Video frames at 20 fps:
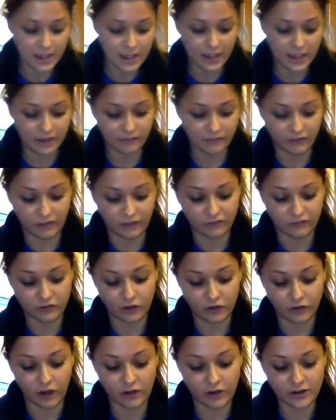If
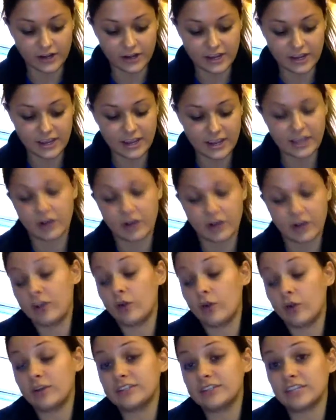you're already, I
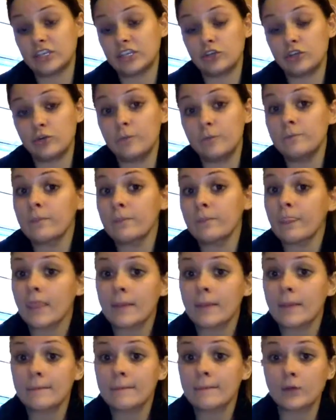noticed that you
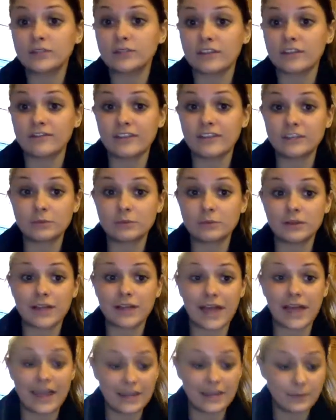post on Facebook a
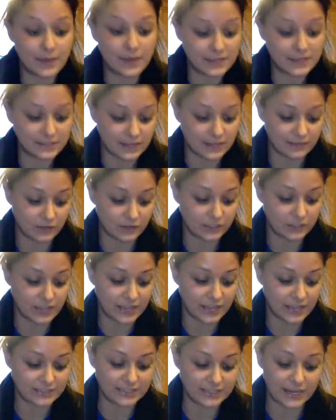lot anyways, and if you're
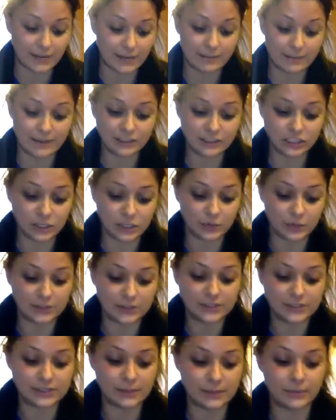texting and messaging with
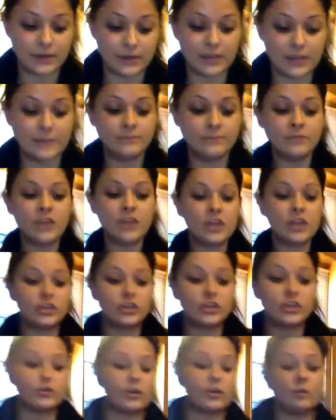somebody,
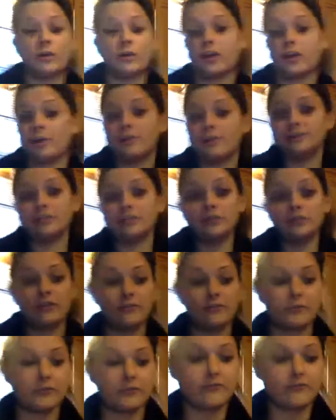you can work your business right
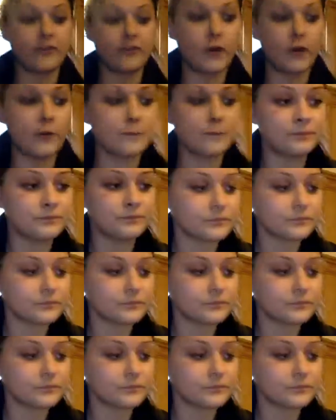from your phone.